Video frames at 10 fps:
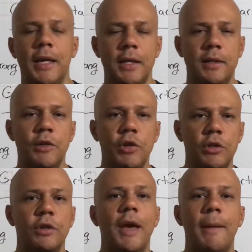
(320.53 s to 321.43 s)
In
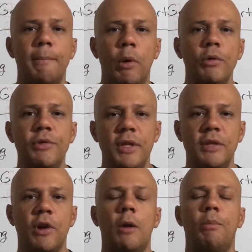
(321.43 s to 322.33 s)
addition to that, most of
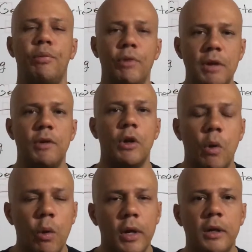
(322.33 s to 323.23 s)
these are
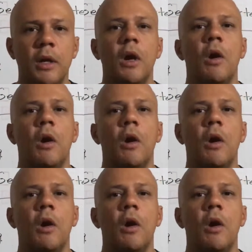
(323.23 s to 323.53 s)
pre-recorded,